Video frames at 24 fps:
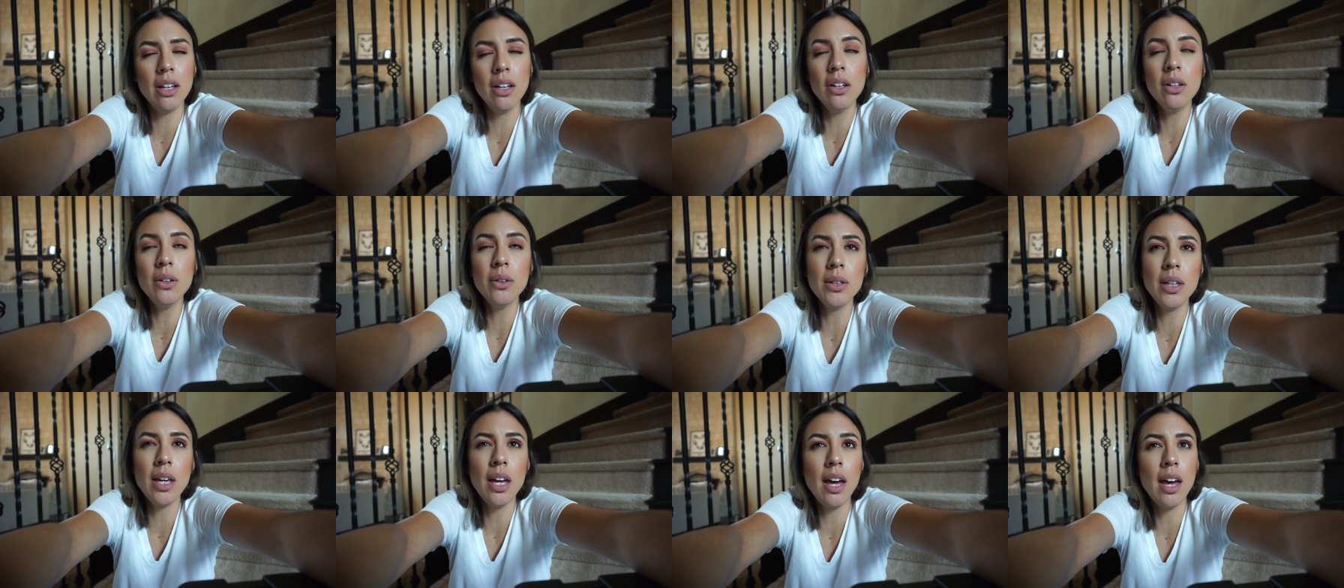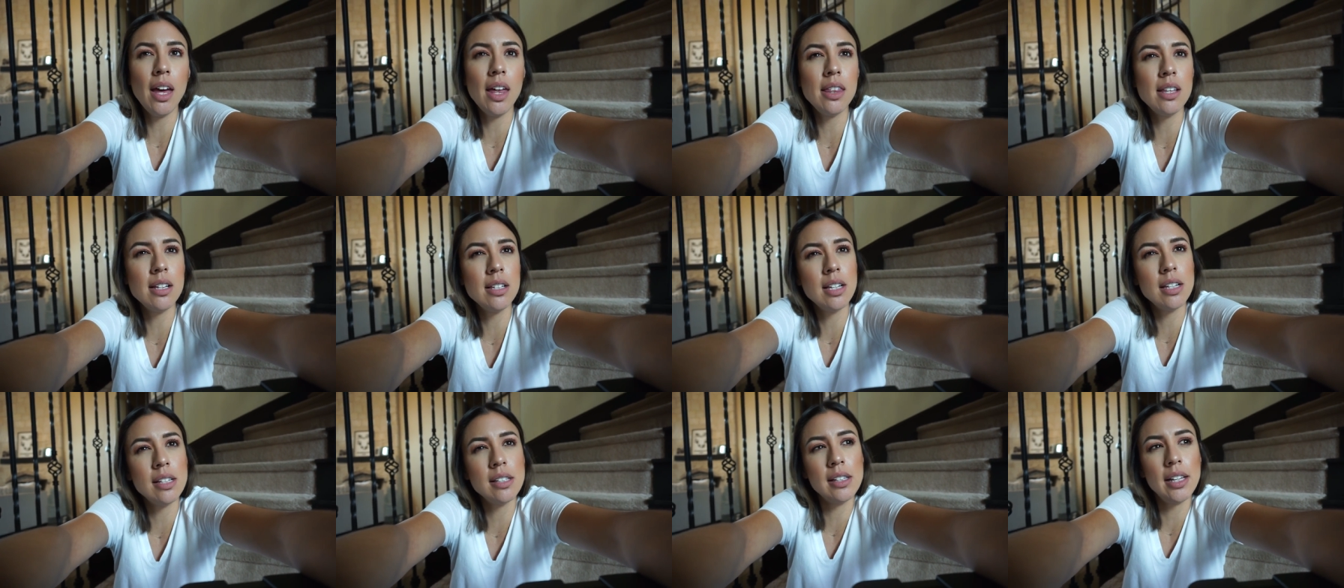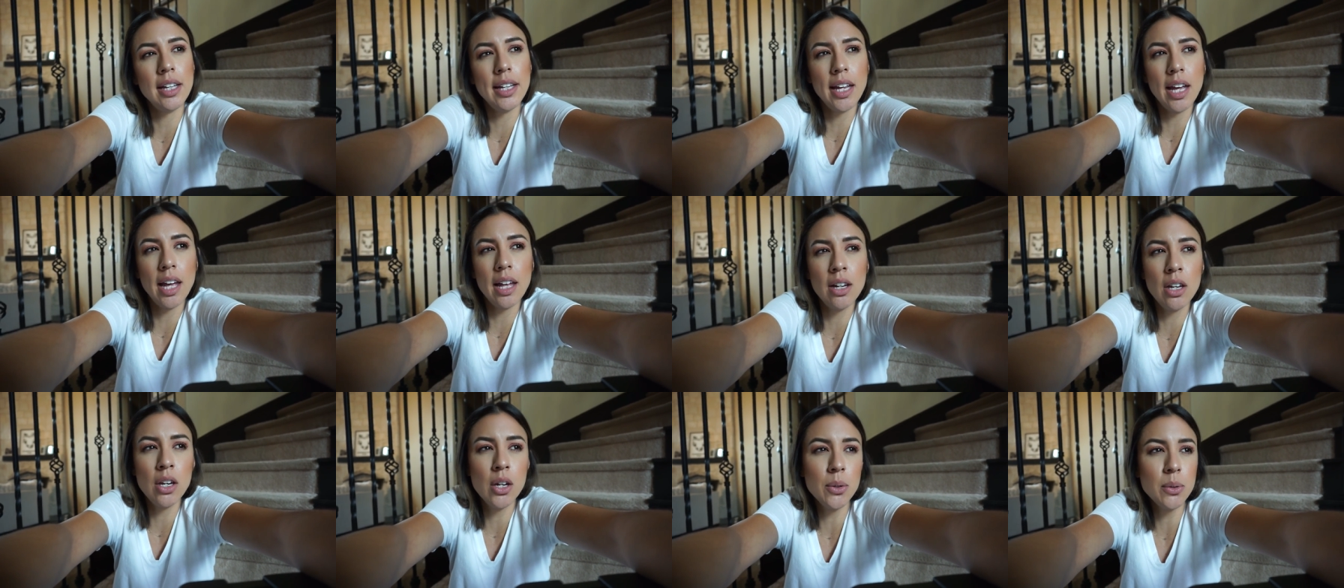oh yeah, this has
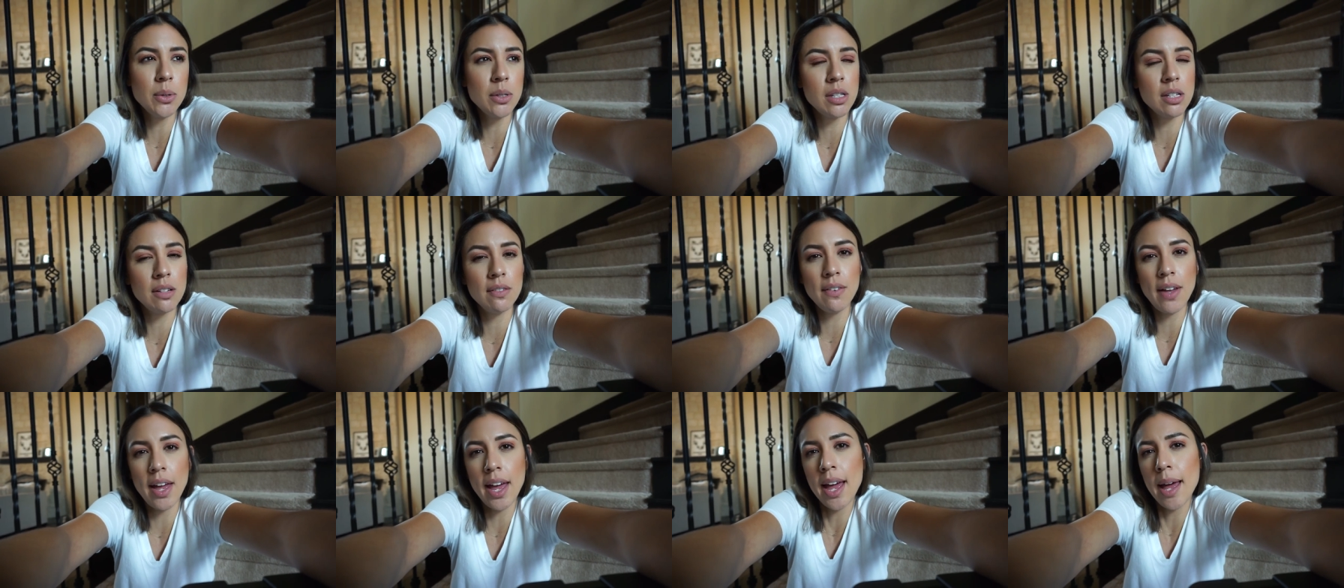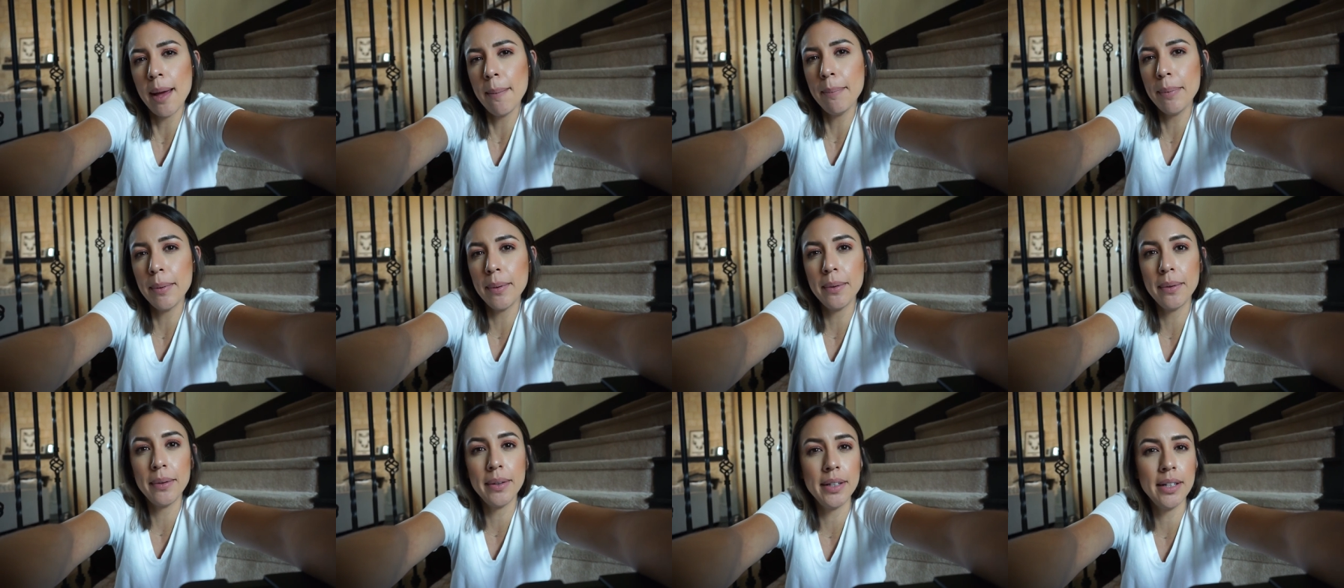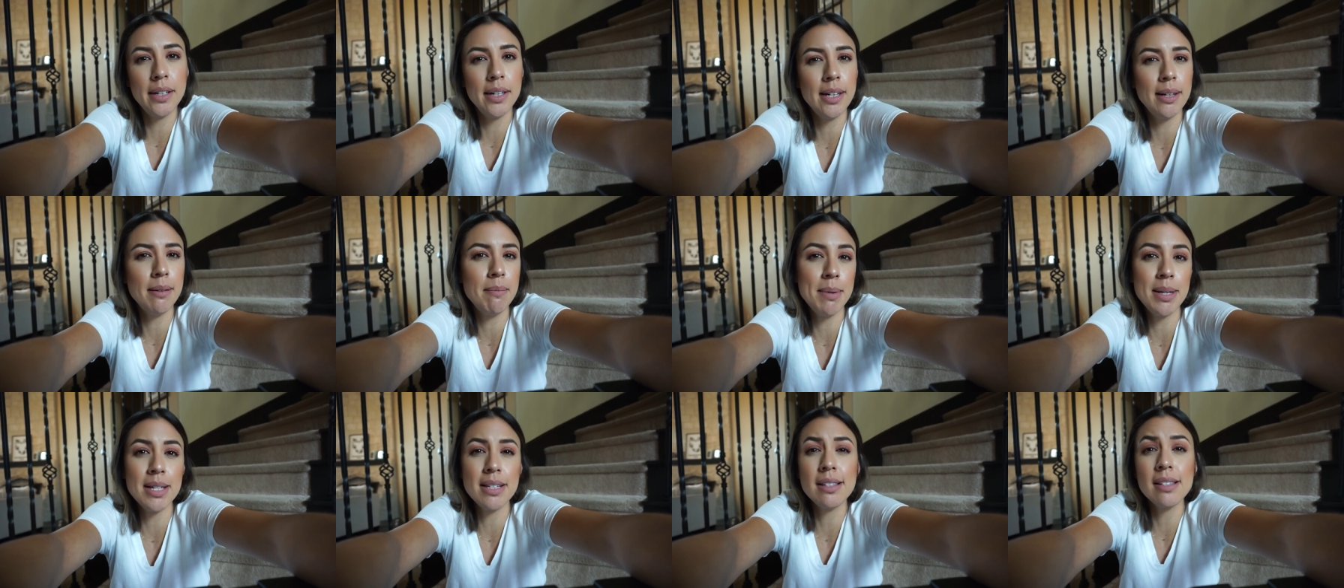like notes of apple and
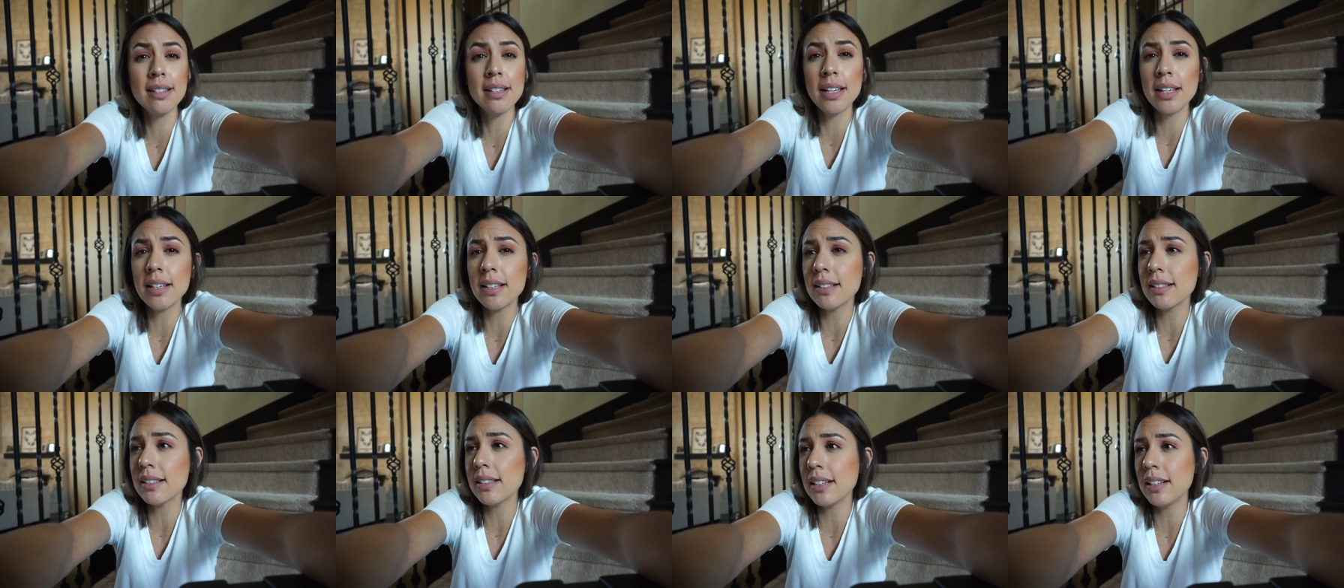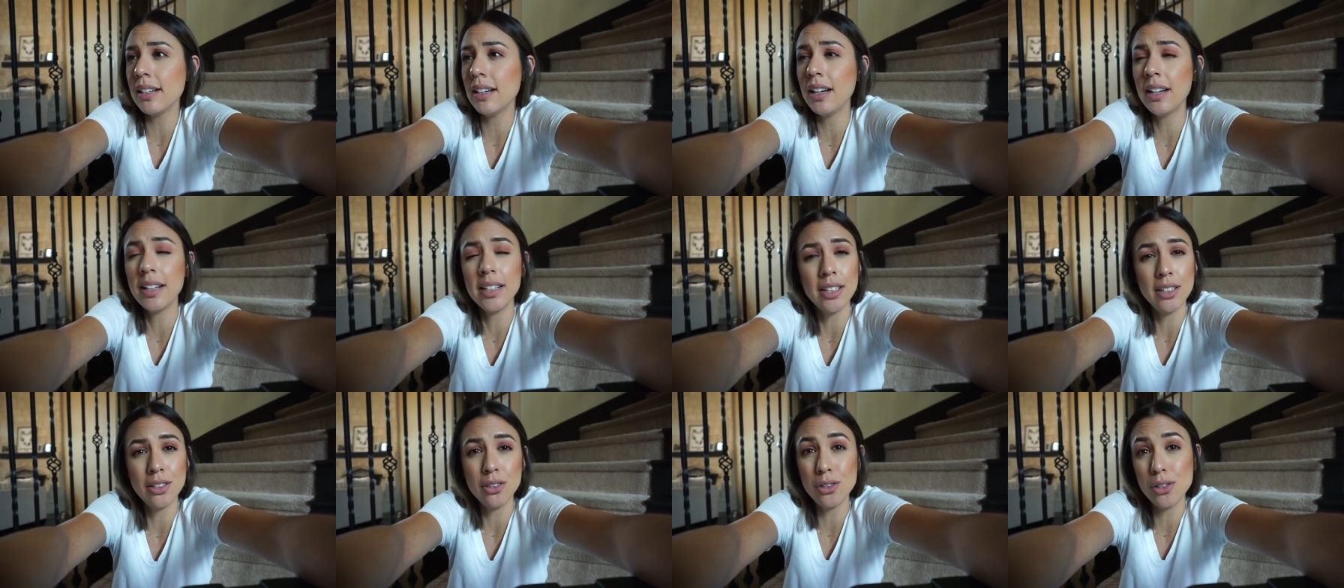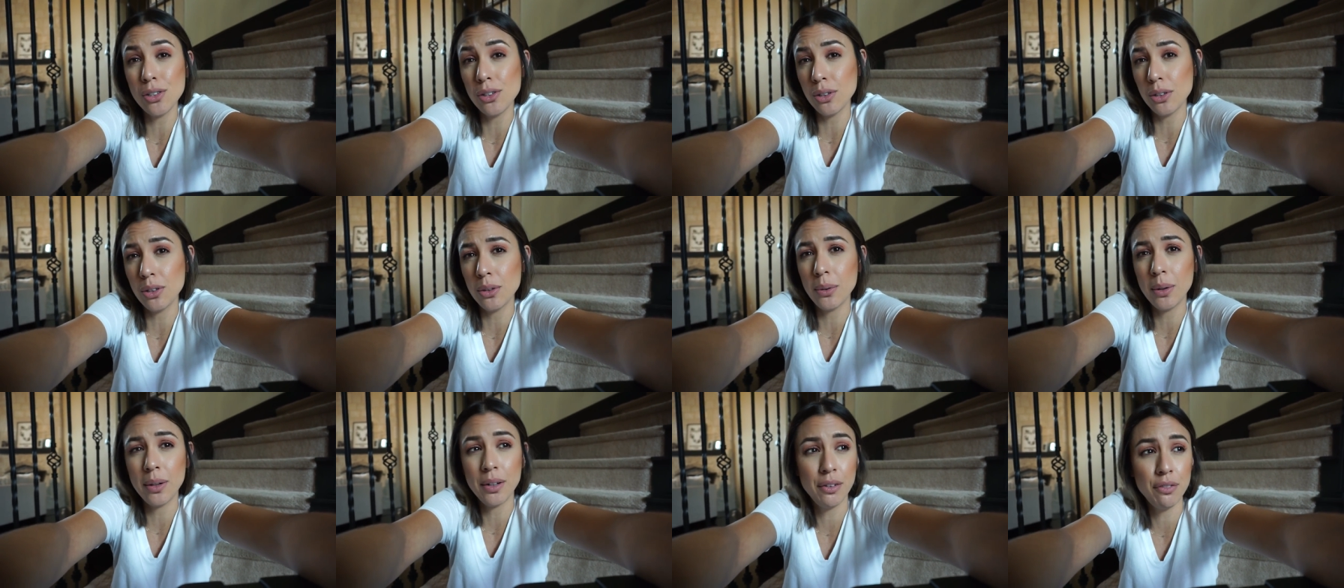hibiscus and
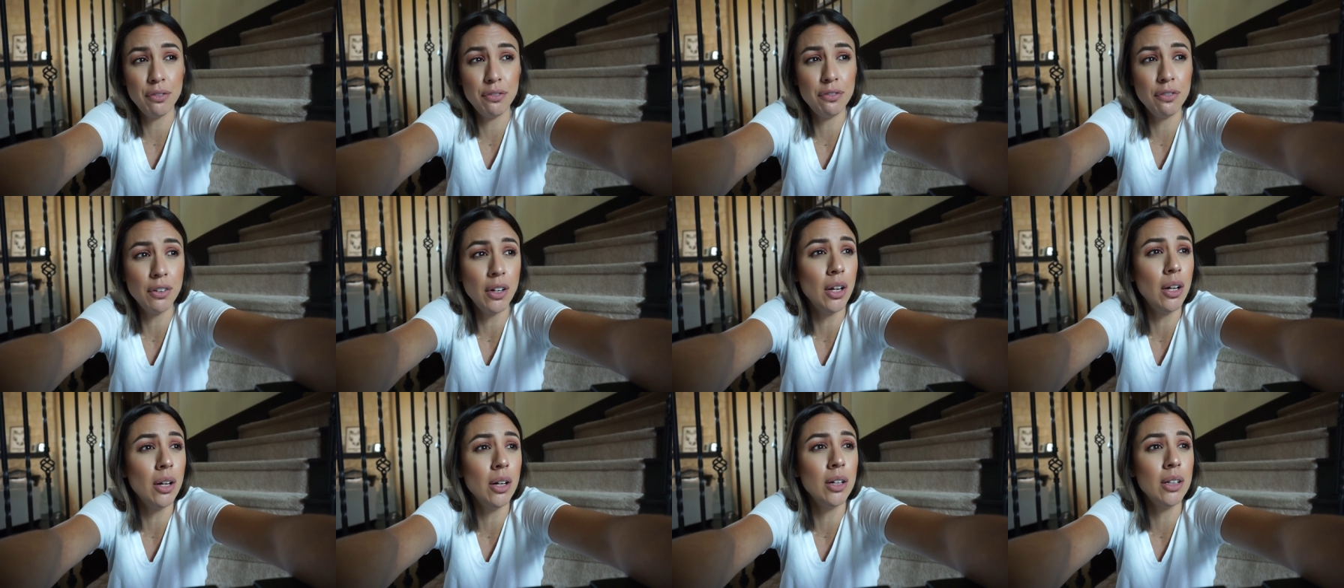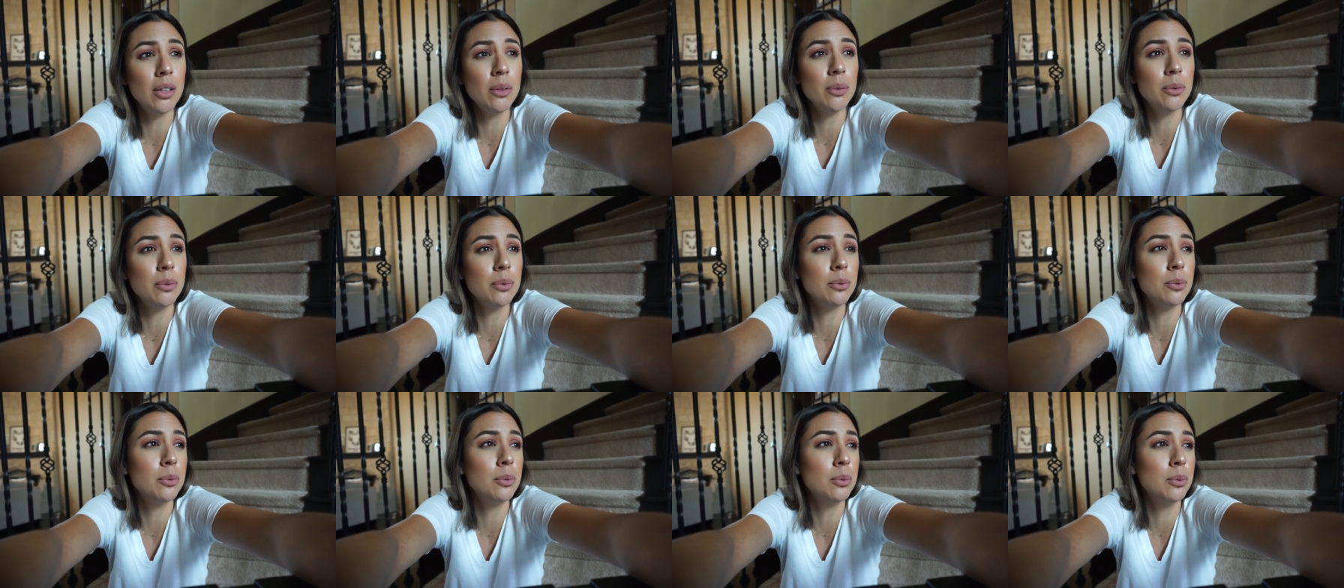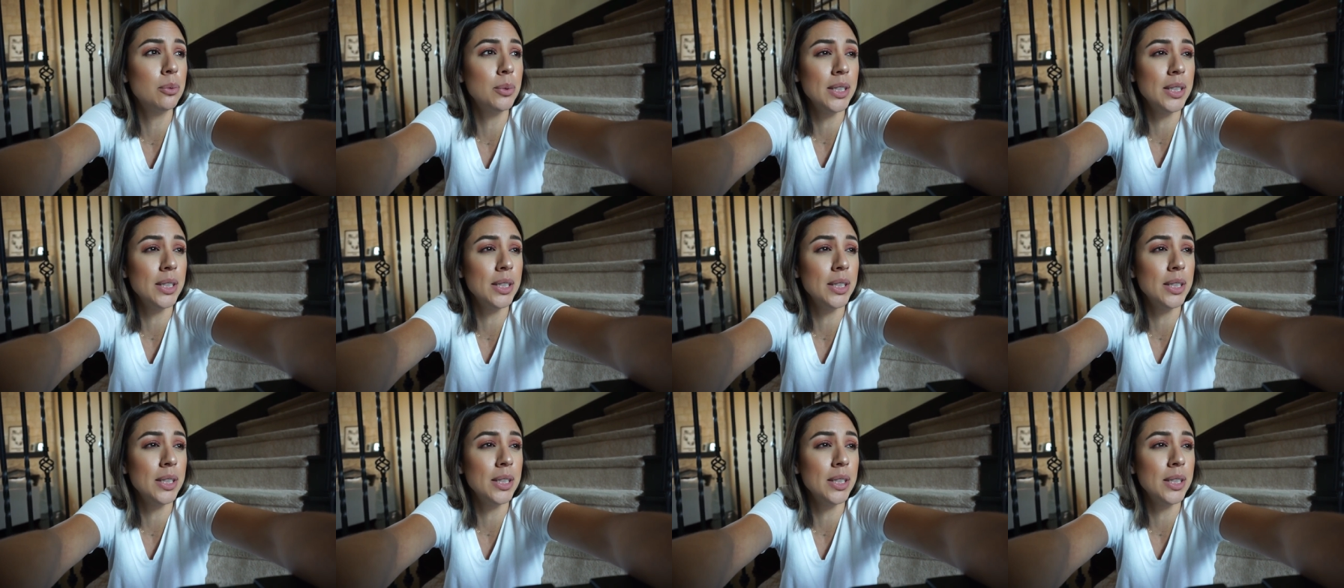honeydew on a fall